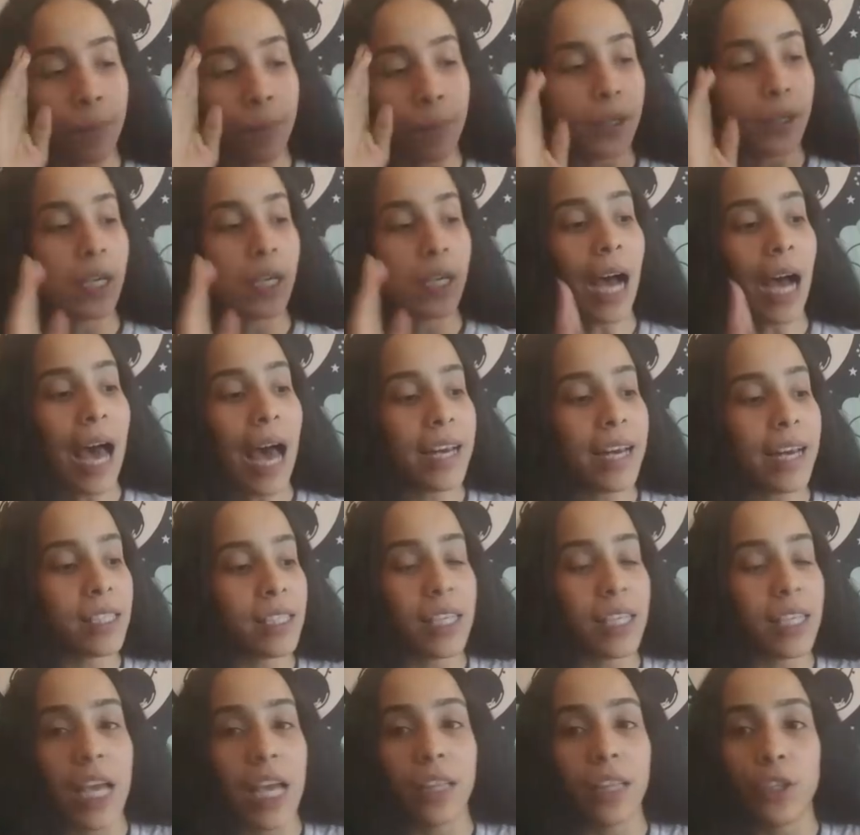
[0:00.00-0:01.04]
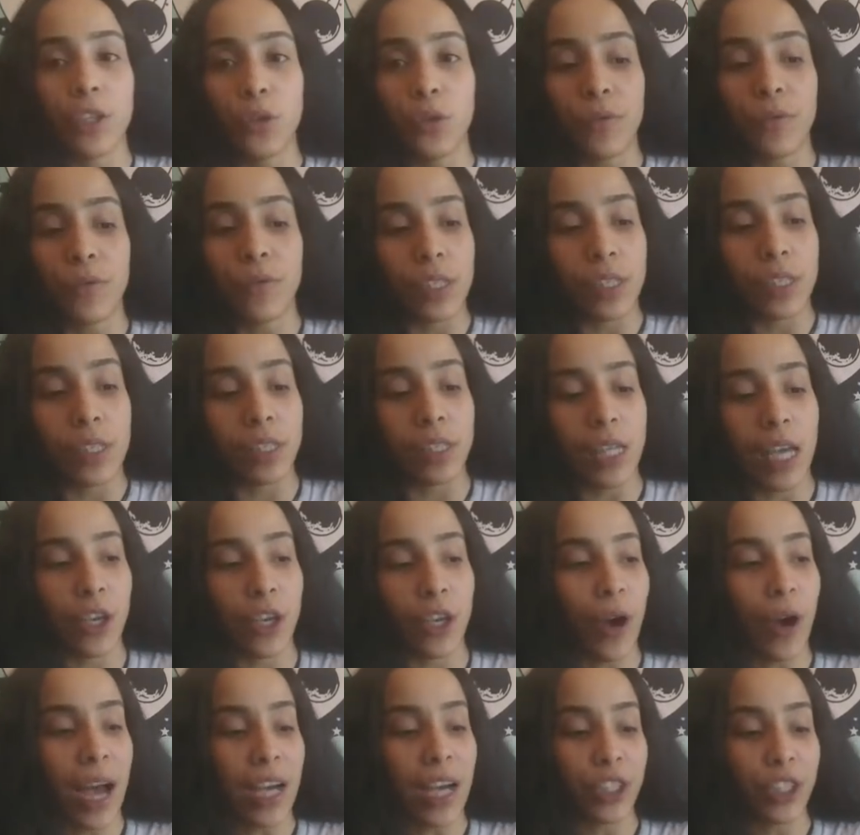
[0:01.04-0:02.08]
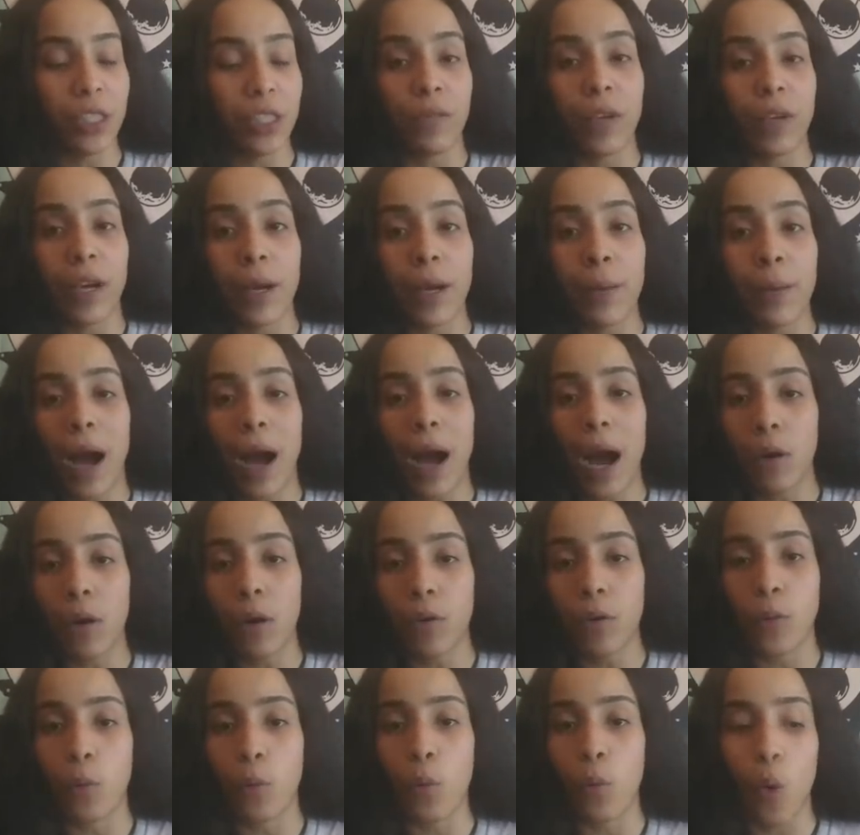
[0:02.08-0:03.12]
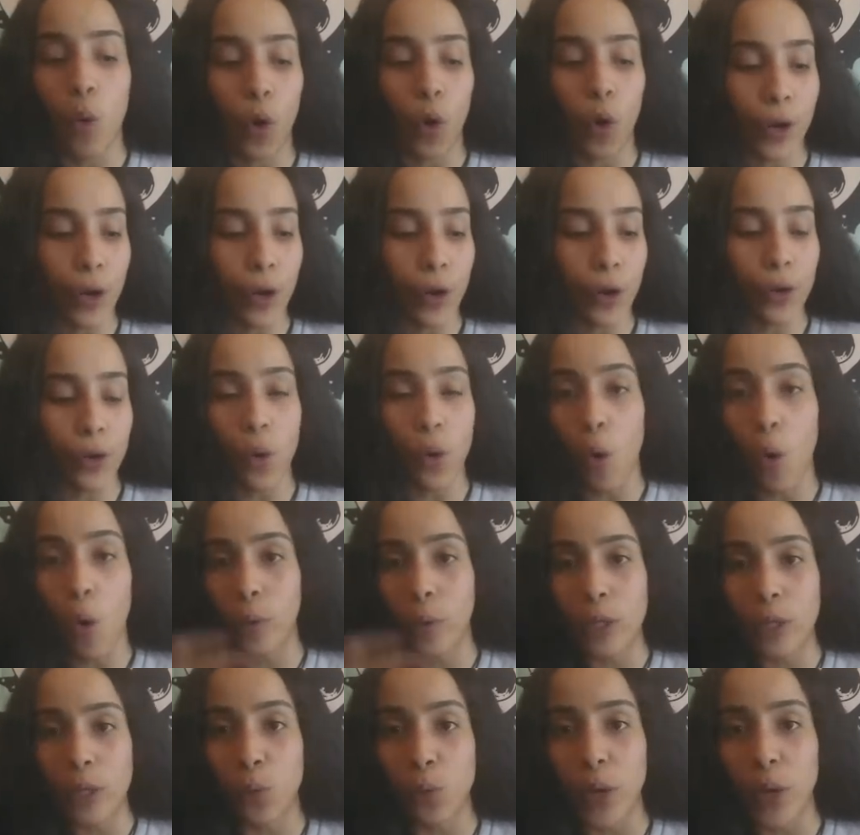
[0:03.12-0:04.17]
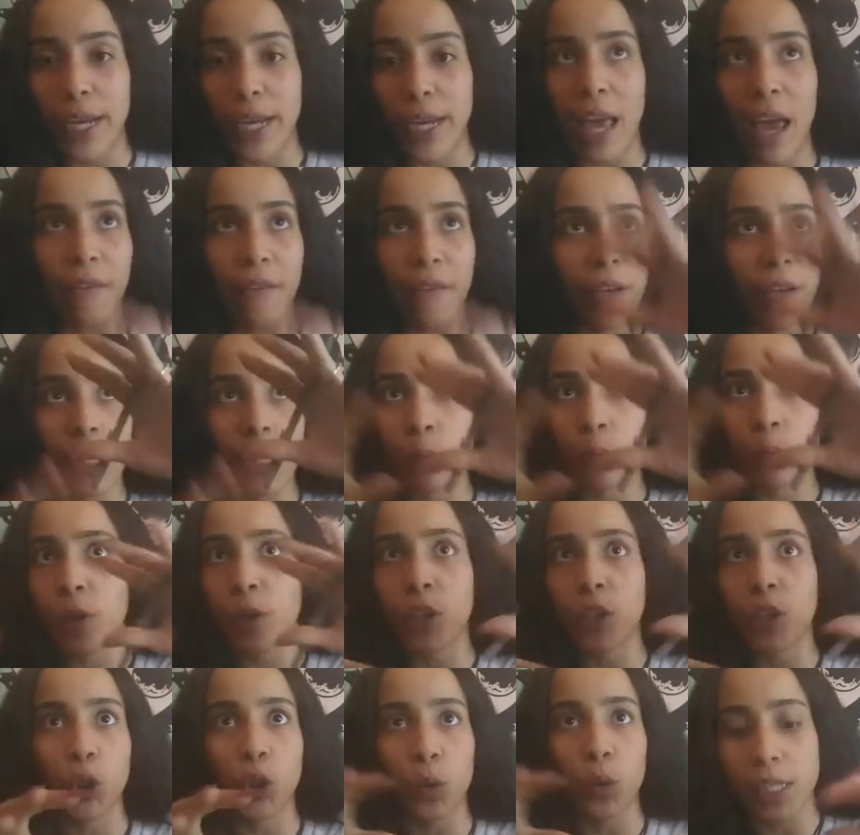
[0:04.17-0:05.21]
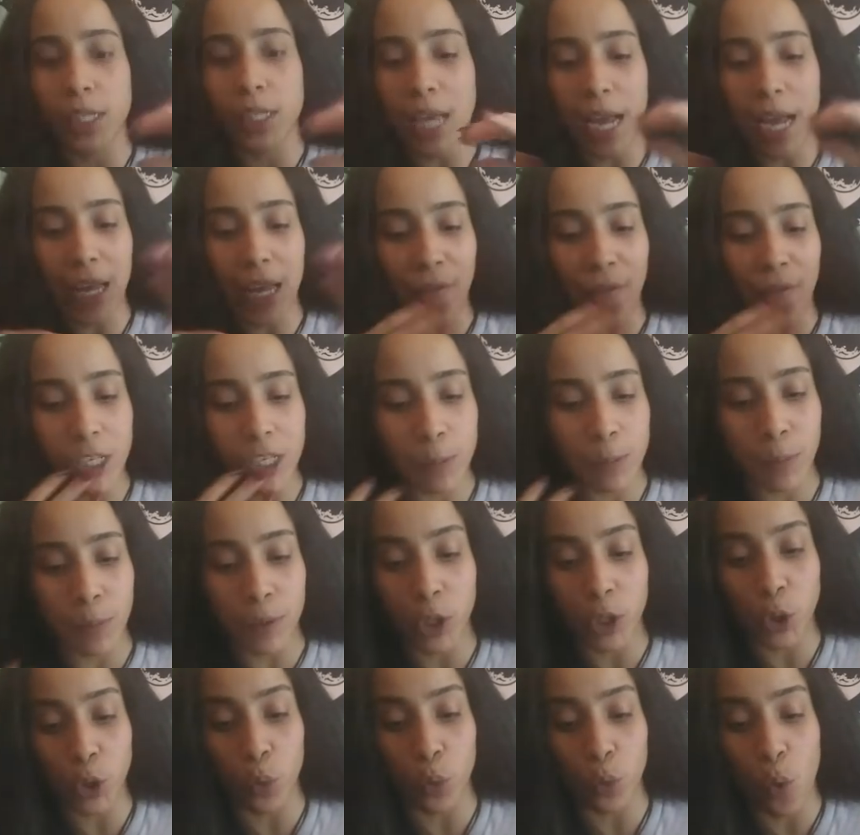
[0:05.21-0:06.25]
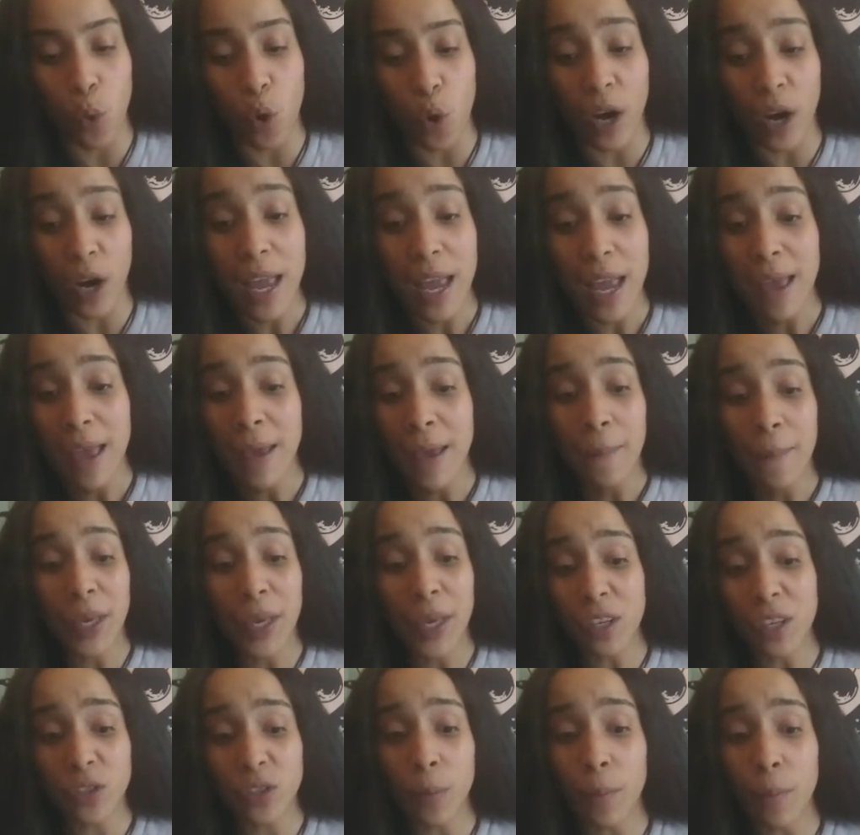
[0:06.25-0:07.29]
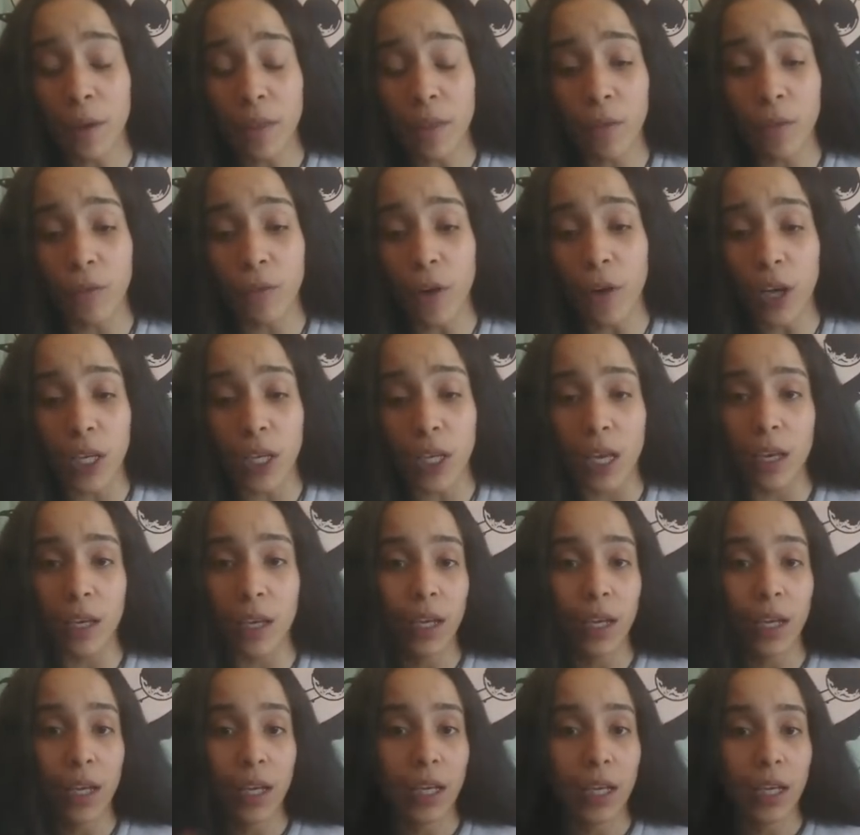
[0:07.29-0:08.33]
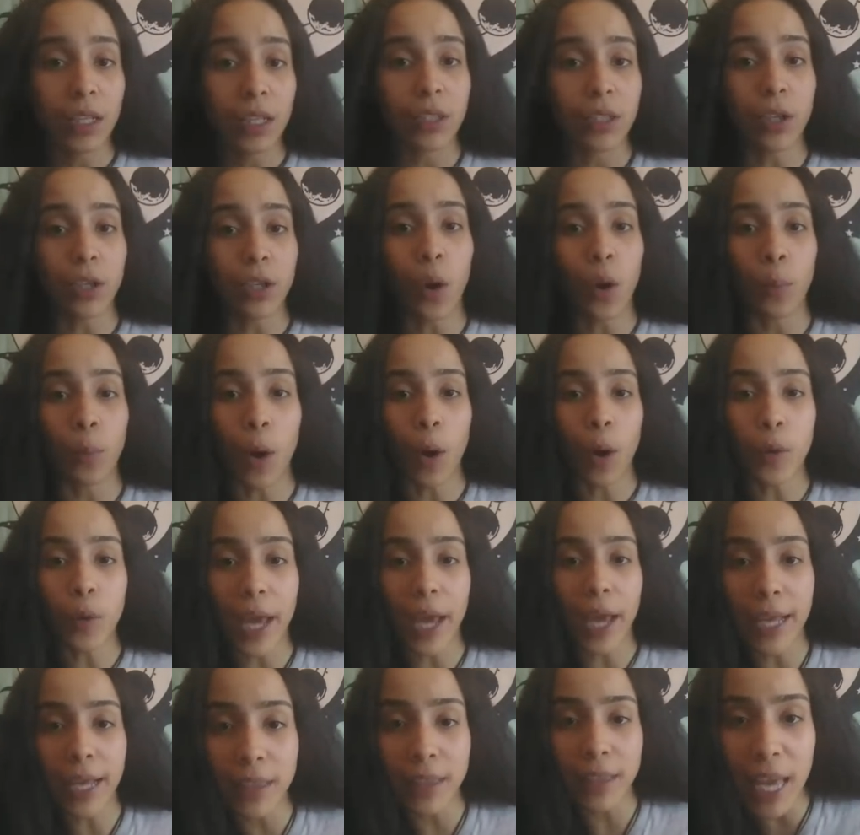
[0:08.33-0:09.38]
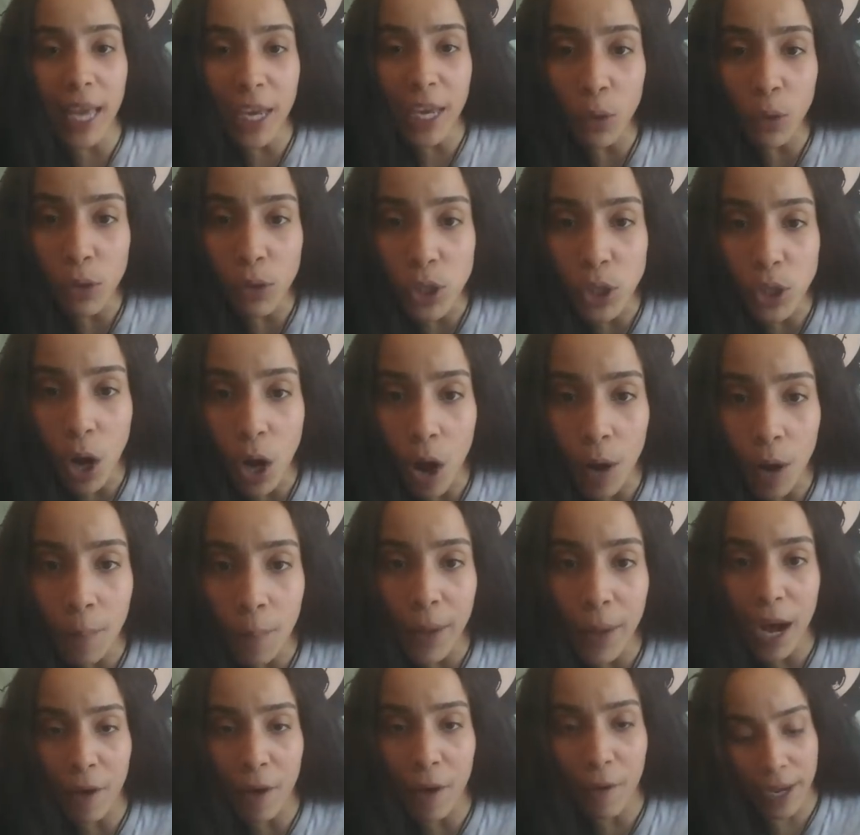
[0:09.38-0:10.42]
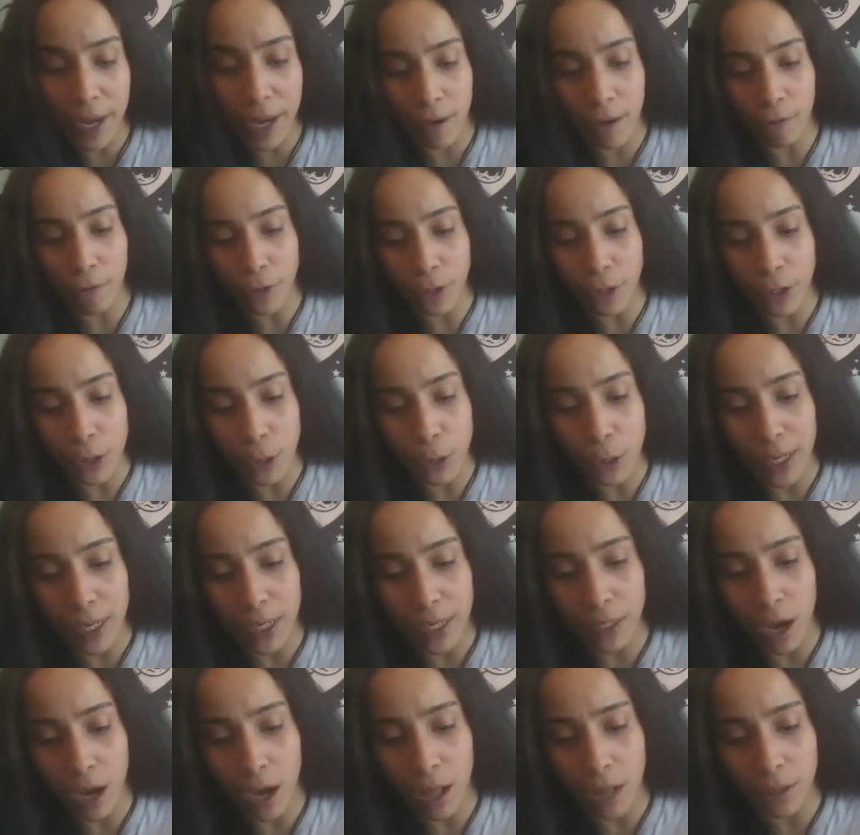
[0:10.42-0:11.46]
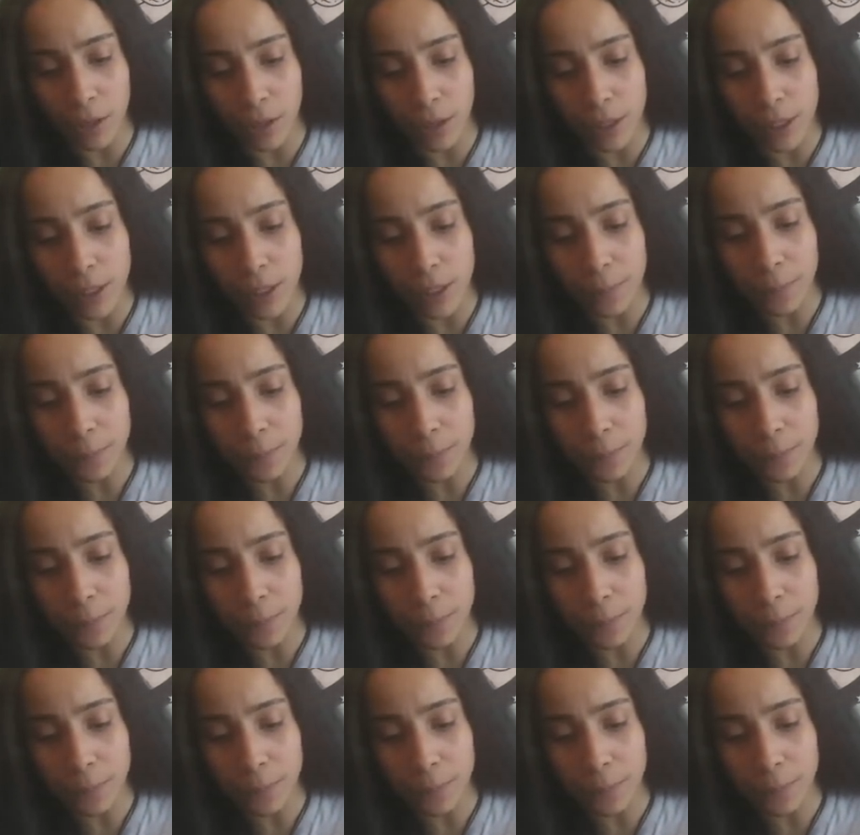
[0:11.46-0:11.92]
But God is saying, the universe is saying, you're actually a very powerful warrior. You always win every spiritual attack, every spiritual war, because you're motherfucking dope, okay? Thank you, Tarbarian, for your $20.